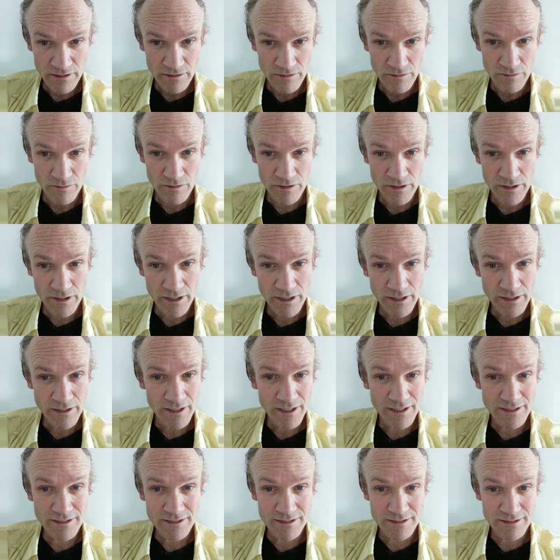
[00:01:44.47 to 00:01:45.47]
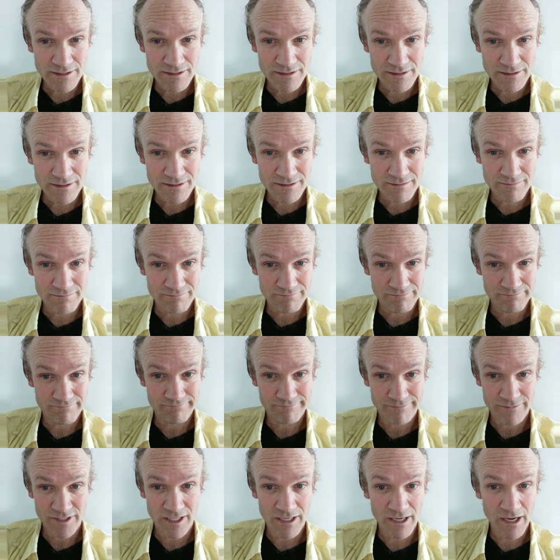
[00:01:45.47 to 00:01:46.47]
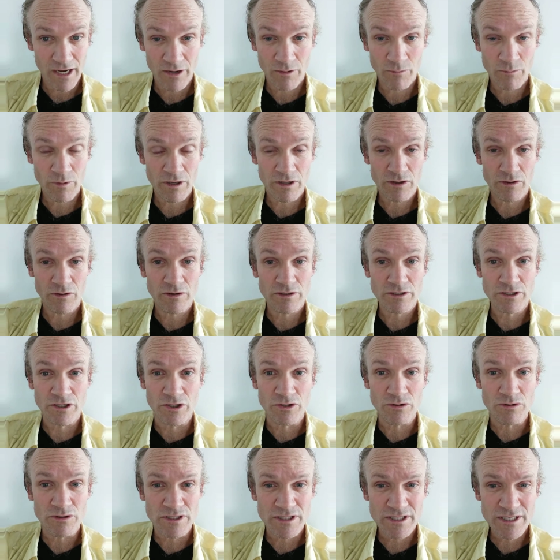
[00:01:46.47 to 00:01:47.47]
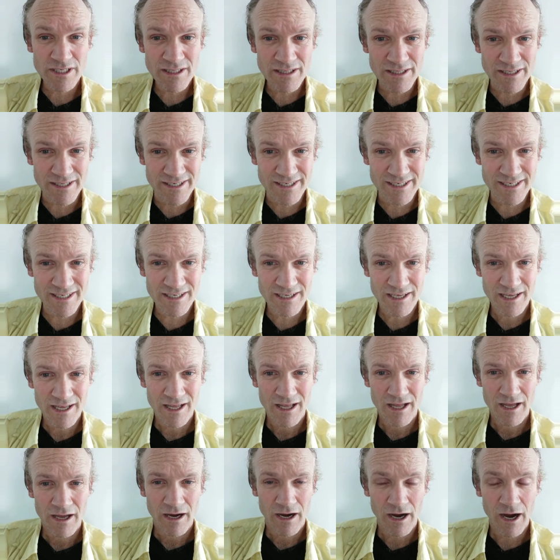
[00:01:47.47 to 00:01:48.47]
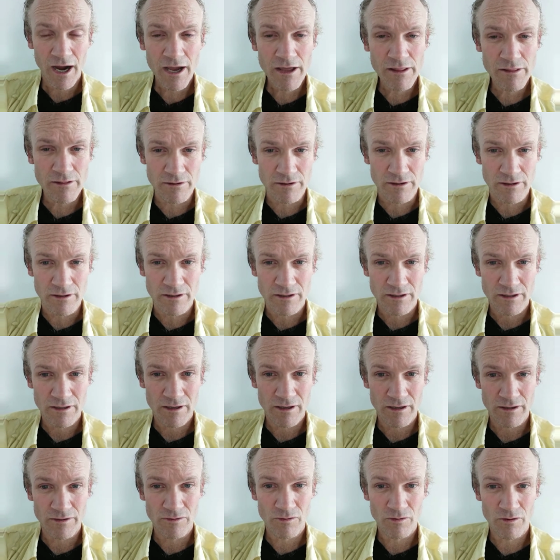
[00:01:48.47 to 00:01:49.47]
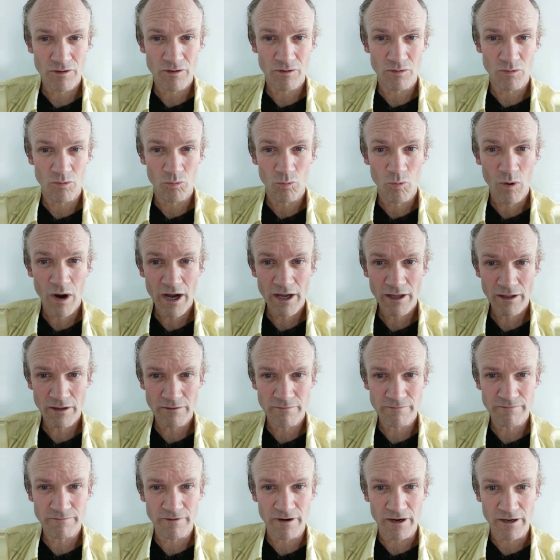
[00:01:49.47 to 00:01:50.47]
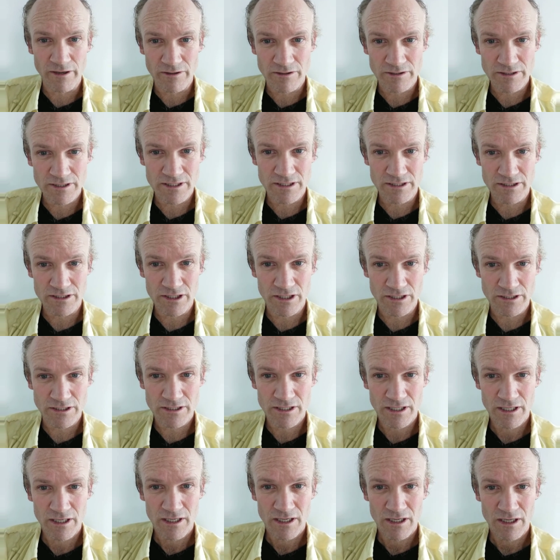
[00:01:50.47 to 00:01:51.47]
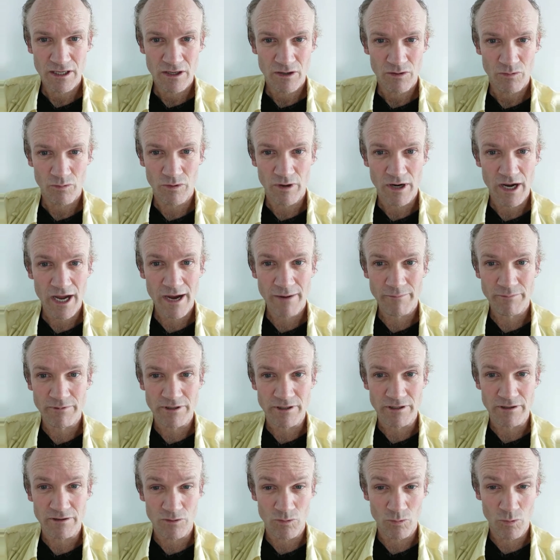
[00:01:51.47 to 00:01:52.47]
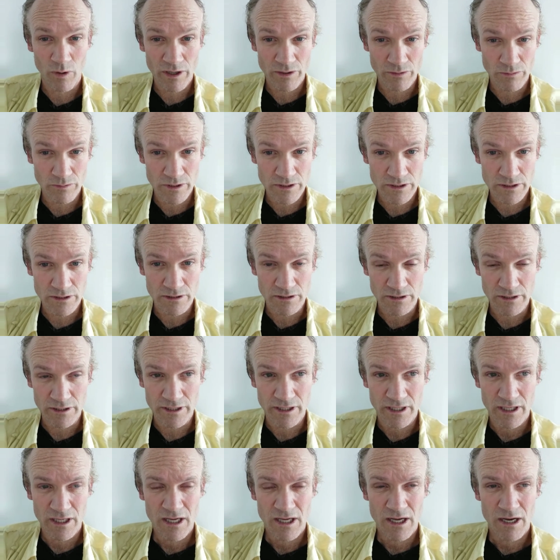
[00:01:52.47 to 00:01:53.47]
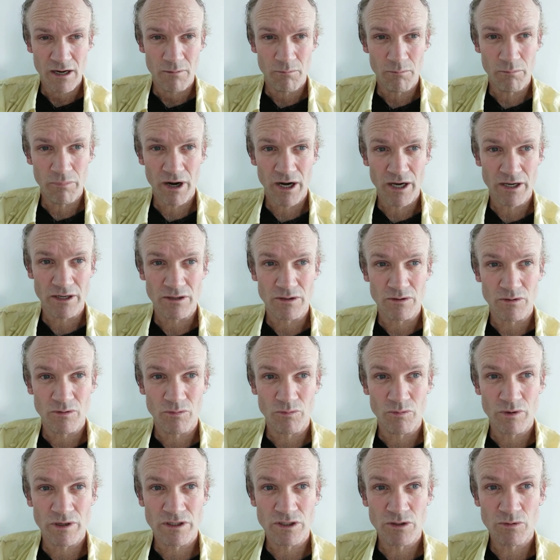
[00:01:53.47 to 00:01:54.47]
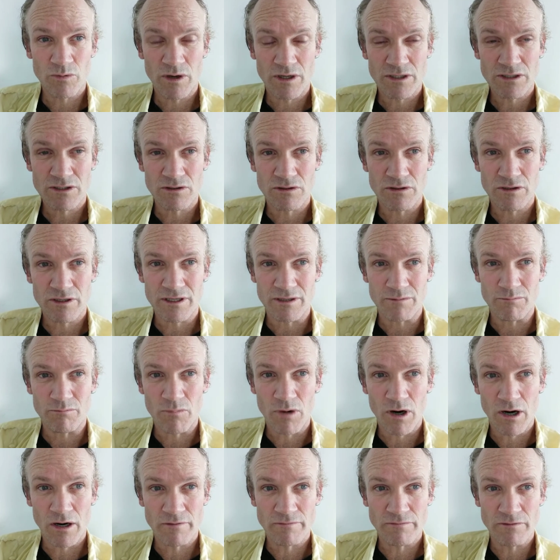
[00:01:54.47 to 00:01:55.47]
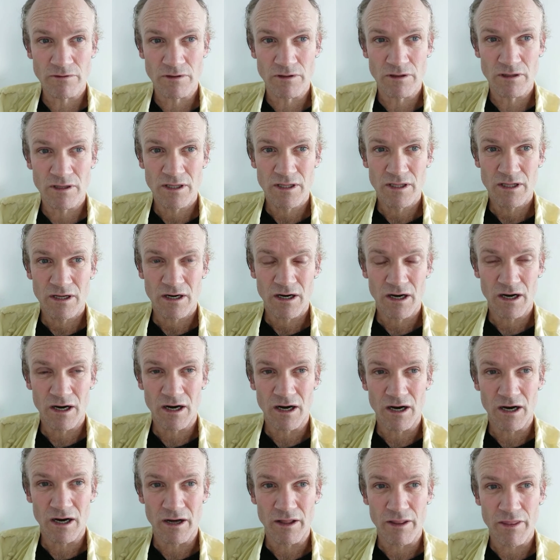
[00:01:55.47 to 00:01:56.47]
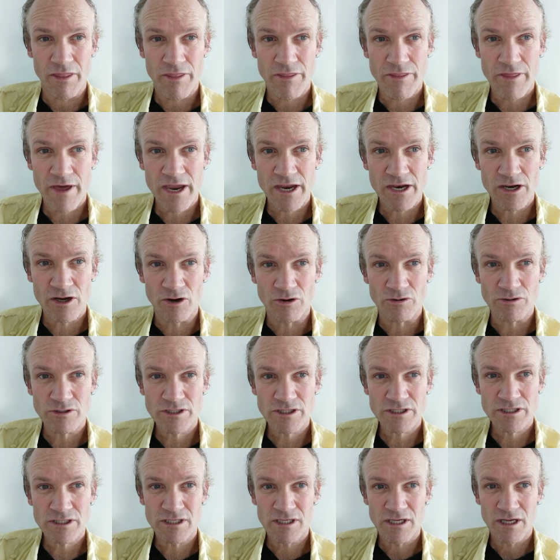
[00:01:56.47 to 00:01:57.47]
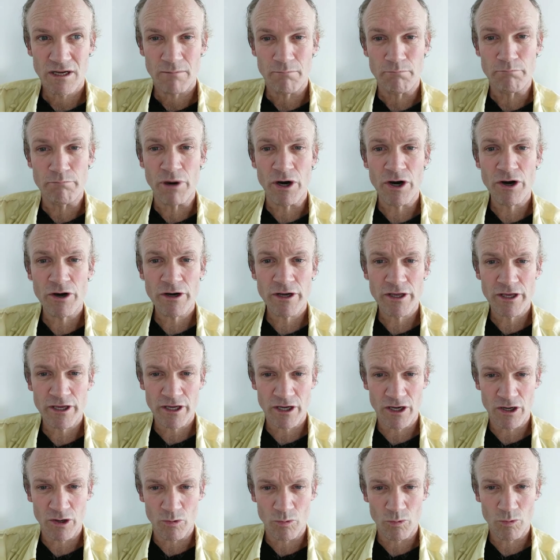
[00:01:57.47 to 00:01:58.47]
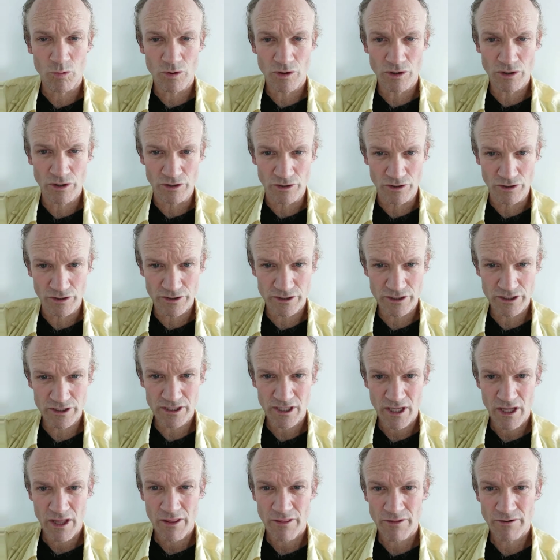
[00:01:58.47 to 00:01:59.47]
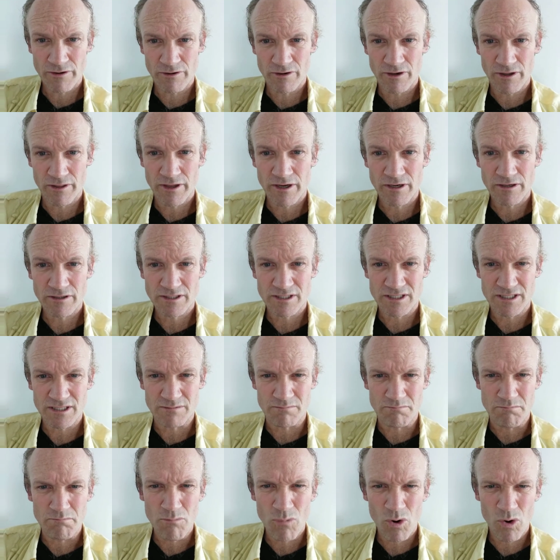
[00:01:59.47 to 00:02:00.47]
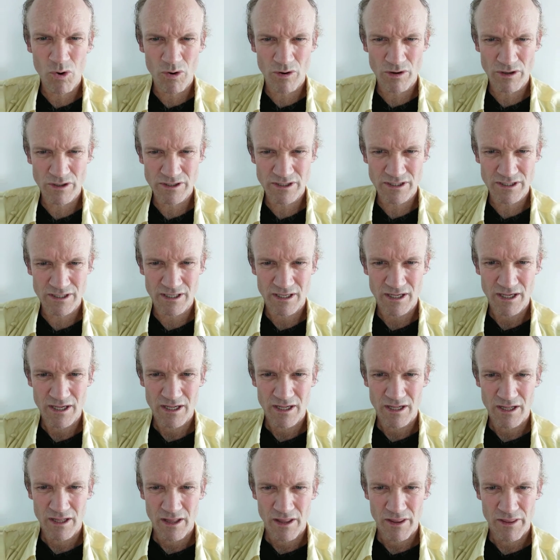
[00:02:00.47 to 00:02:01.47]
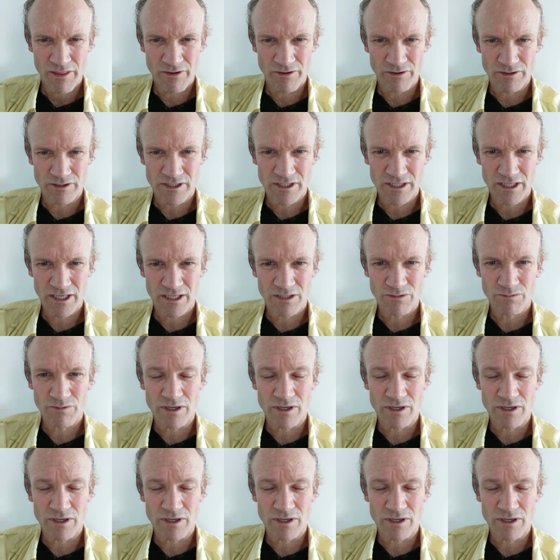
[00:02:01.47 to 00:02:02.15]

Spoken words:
Okay, I don't want to go into New Zealand either, nor the wildfires that just were happening quite recently. But we do want to look at Marvel, Thanos, burning worlds. Thanos is Moore's 13.